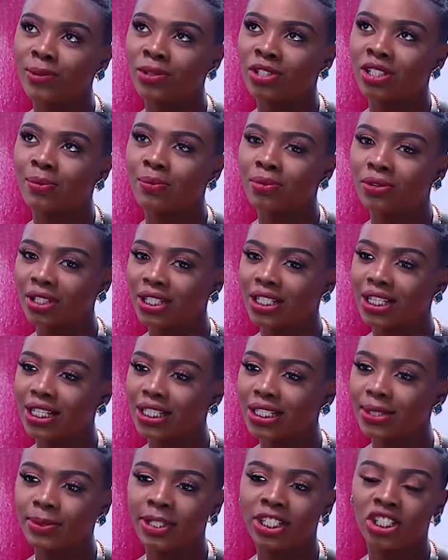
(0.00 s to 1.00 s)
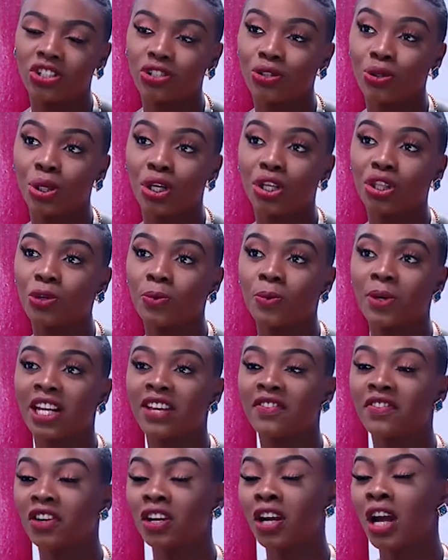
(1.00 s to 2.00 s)
most important when she's going through
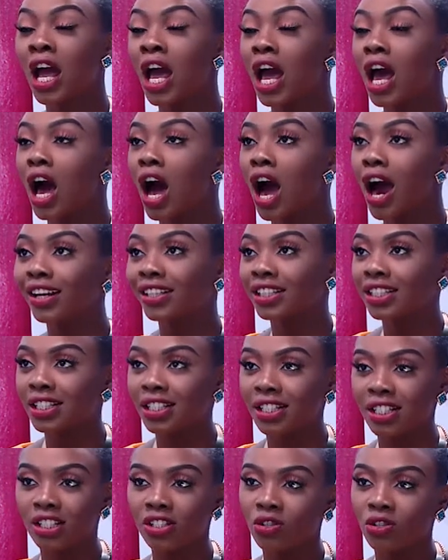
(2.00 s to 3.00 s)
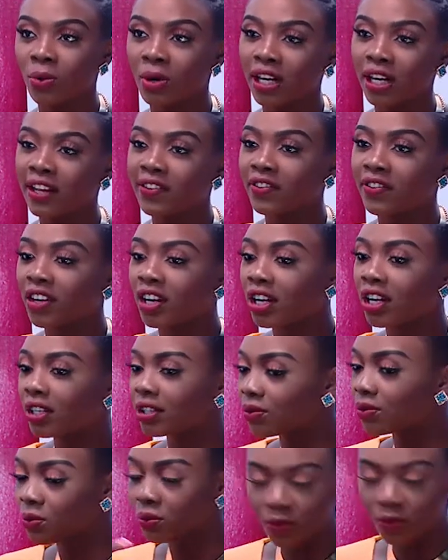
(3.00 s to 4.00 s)
whatever heart disease or whatever
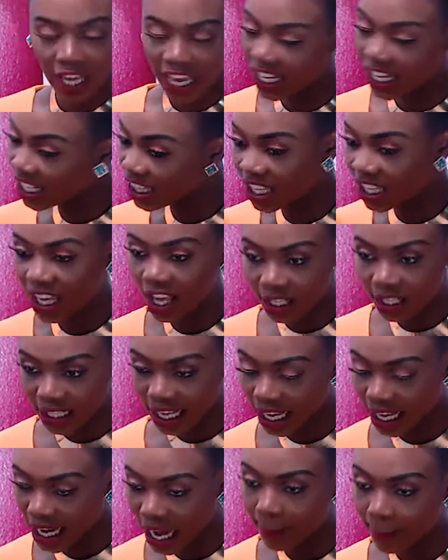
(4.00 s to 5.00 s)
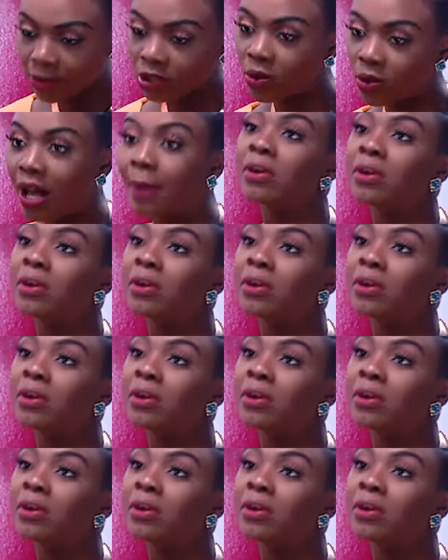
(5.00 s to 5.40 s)
anything else that can happen to her